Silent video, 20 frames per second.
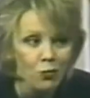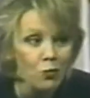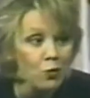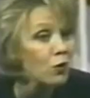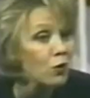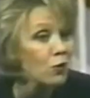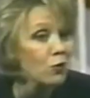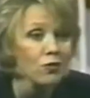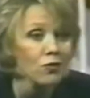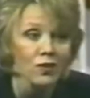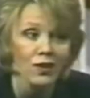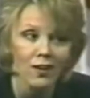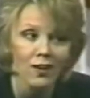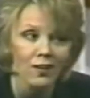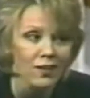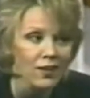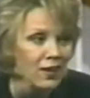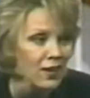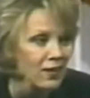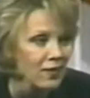We're losing our
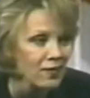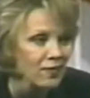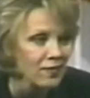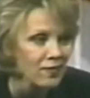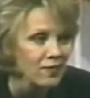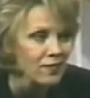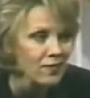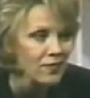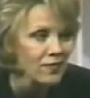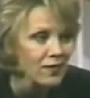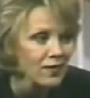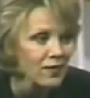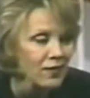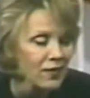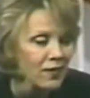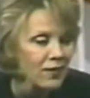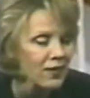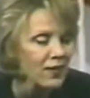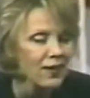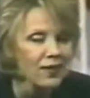kids.
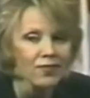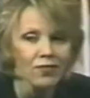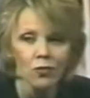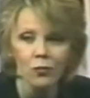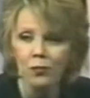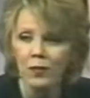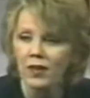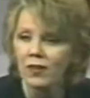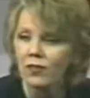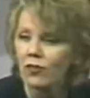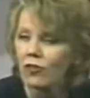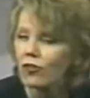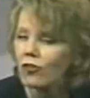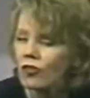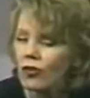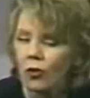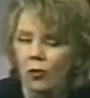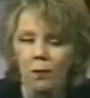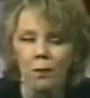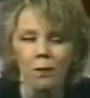Kids are being,
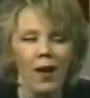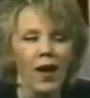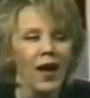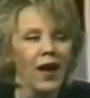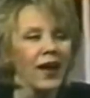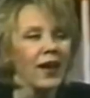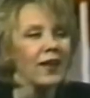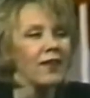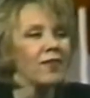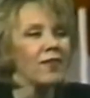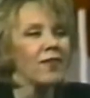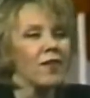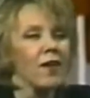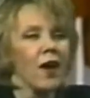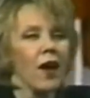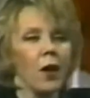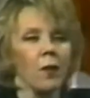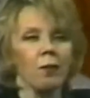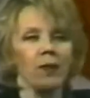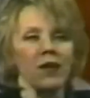their minds
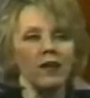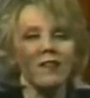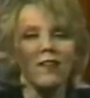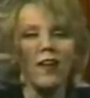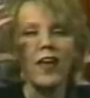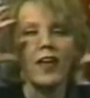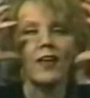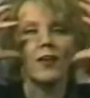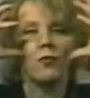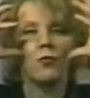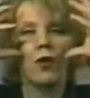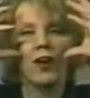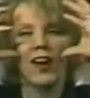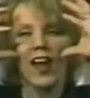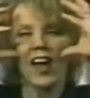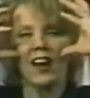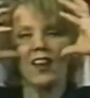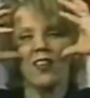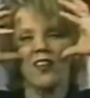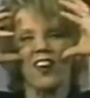are being taken right
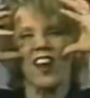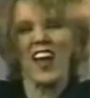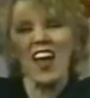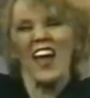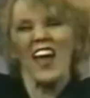out of their